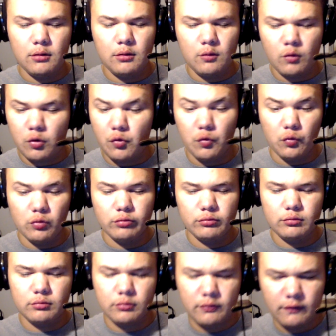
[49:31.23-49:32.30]
Whew.
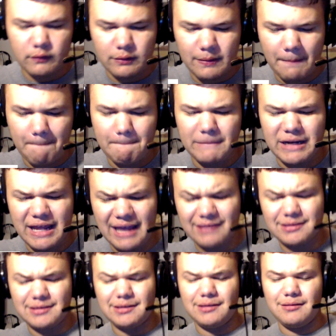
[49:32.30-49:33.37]

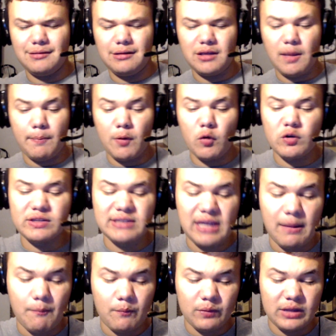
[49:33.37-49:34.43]
Nasty. Components
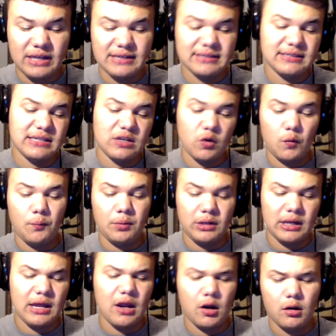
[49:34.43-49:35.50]
can play single
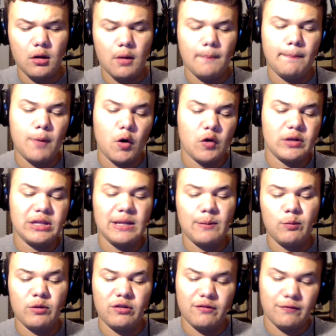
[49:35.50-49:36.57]
player, party up
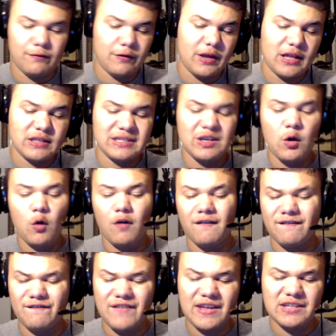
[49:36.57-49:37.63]
with your friends, or
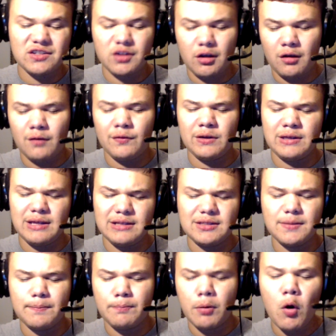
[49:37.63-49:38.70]
face off against
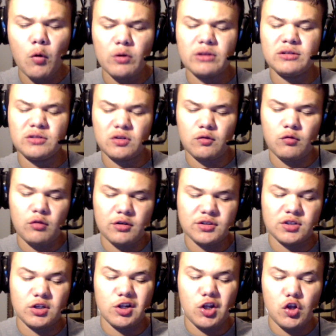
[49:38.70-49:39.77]
opponents across
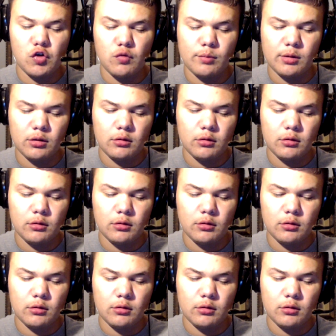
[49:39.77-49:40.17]
the globe.